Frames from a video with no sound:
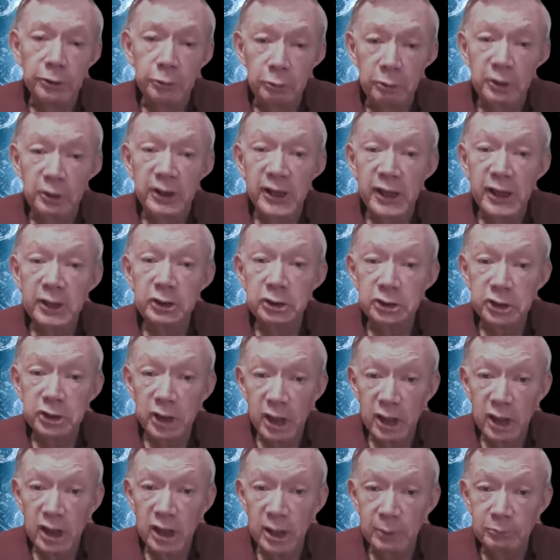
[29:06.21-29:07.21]
create
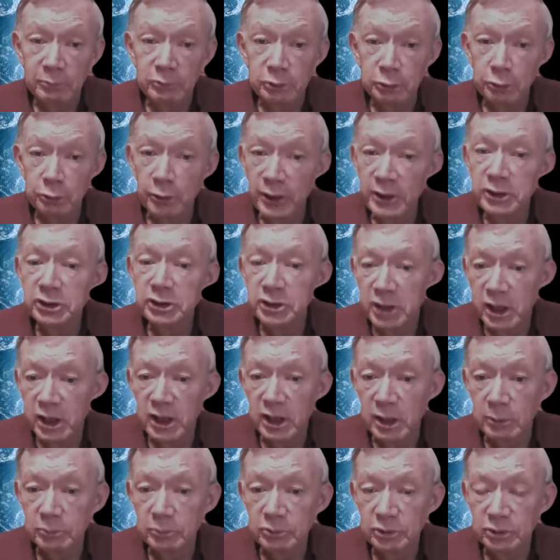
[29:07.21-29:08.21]
jobs, great
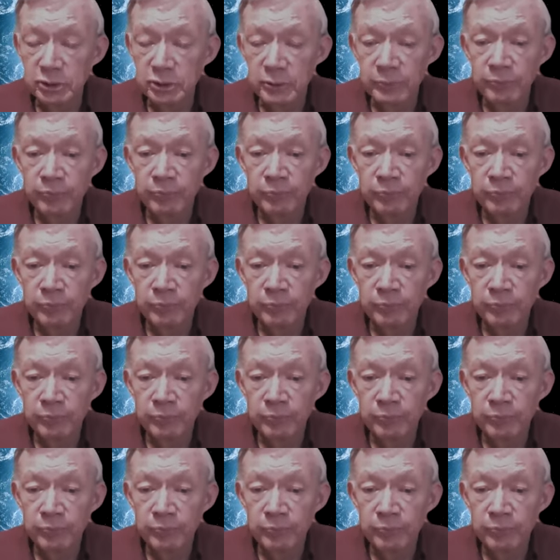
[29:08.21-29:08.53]
jobs,